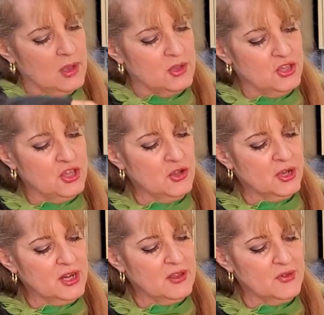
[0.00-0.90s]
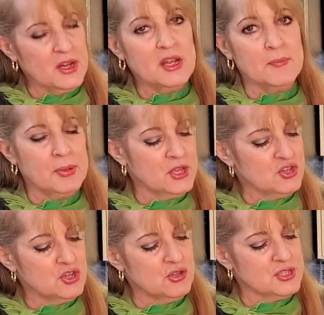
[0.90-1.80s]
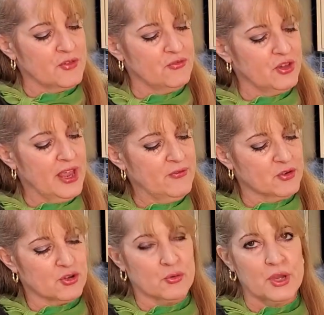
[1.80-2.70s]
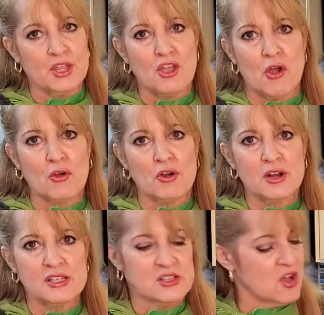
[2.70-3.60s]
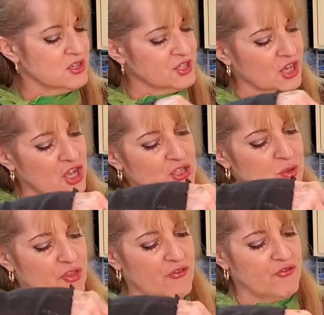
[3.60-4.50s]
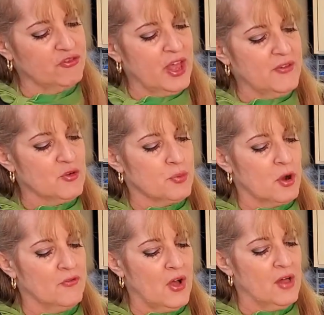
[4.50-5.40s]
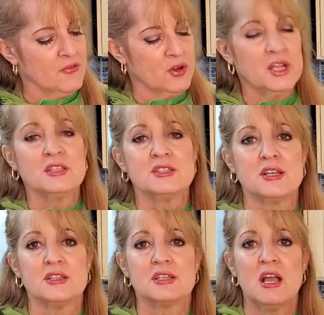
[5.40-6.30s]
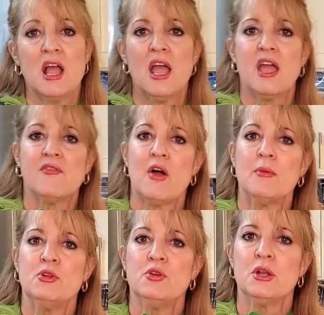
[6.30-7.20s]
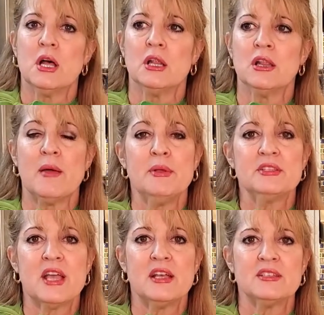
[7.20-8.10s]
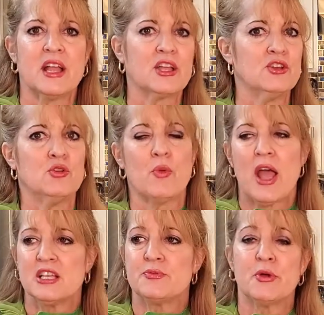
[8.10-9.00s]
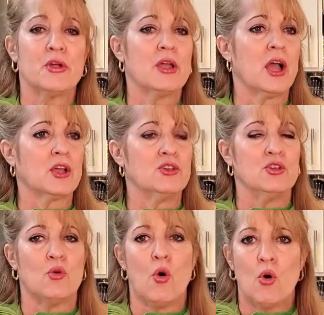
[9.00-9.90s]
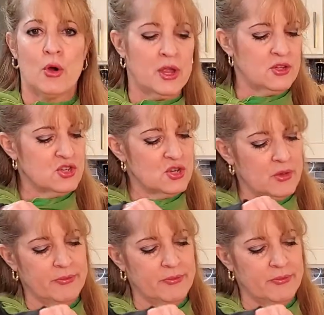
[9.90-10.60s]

You can even, in a pinch, use a flavored Greek yogurt as long as it goes with a flavor profile. For instance, if I'm doing a lemon zest, I could do raspberry, I could do orange.